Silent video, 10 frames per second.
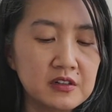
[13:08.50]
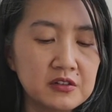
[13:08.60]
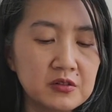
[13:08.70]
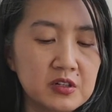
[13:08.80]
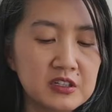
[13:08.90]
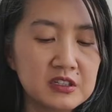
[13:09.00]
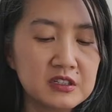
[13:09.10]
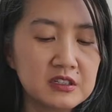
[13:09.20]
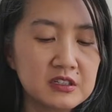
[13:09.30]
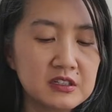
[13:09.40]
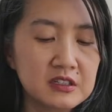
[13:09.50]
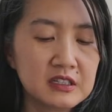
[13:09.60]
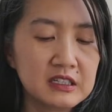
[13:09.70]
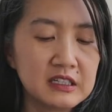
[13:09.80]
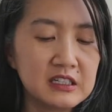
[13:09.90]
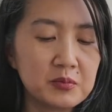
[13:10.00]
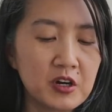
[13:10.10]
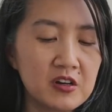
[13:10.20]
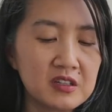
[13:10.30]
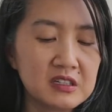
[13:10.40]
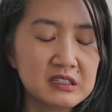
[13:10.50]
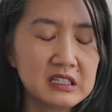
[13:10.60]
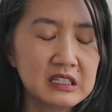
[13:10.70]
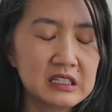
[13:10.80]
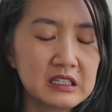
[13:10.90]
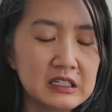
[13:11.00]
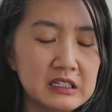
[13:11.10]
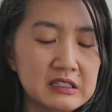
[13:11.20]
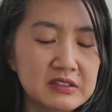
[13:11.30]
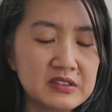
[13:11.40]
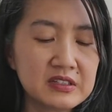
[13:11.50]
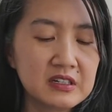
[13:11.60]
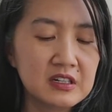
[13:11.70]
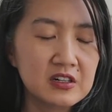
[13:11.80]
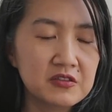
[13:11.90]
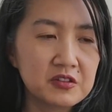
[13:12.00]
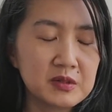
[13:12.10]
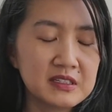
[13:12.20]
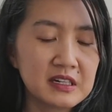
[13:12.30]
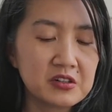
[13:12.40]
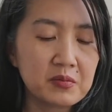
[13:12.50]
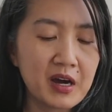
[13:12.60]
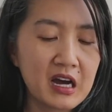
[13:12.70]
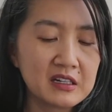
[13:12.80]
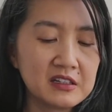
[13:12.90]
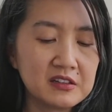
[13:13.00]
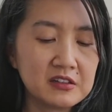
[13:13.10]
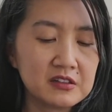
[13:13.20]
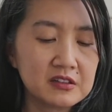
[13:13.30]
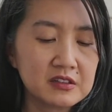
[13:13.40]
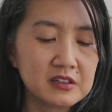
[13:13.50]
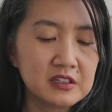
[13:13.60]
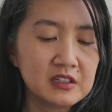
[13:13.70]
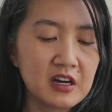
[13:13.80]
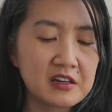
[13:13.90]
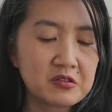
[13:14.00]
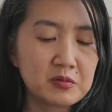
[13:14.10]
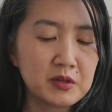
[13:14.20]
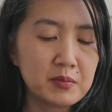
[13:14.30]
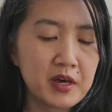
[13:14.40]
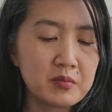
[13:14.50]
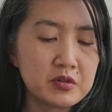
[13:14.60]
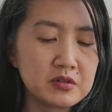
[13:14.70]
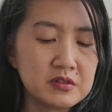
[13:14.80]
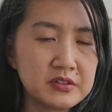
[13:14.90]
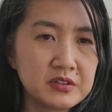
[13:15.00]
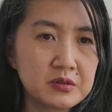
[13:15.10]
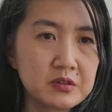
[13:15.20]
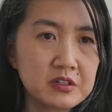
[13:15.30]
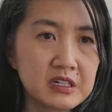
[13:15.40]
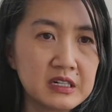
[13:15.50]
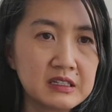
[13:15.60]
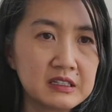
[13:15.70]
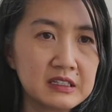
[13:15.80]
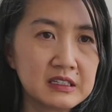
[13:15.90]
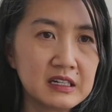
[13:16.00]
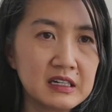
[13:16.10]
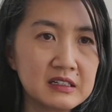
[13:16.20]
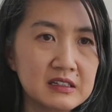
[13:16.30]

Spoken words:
you don't want to clean up all the things from inside your pot either. Either it be pebbles or anything like that.